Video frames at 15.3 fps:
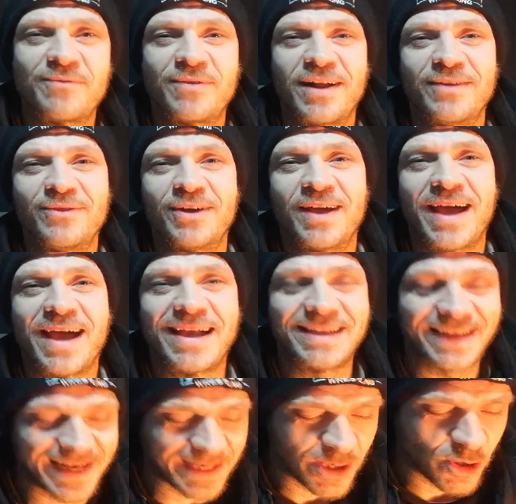Red Velvet,
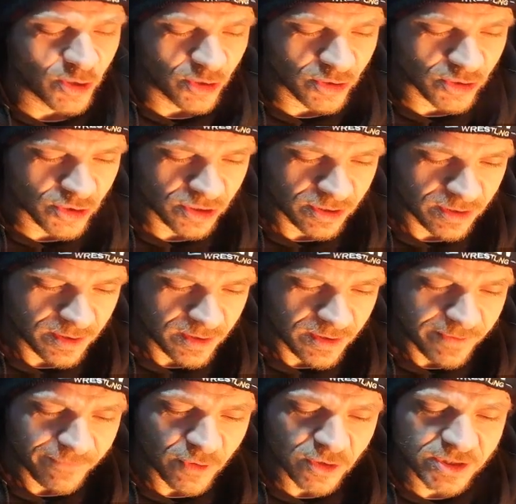and Leyla Hirsch
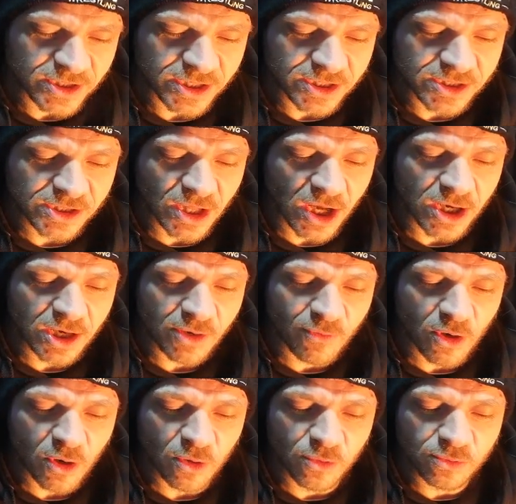versus Nyla
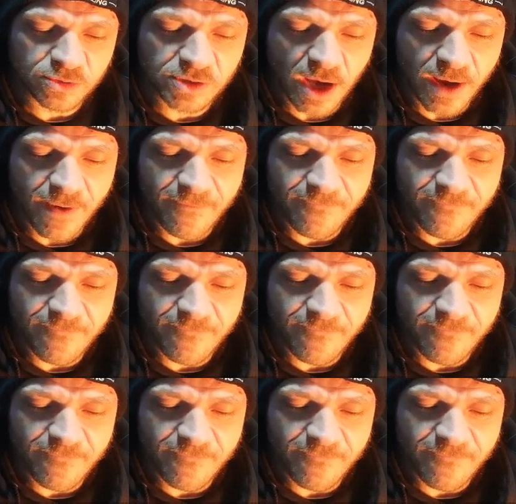Rose,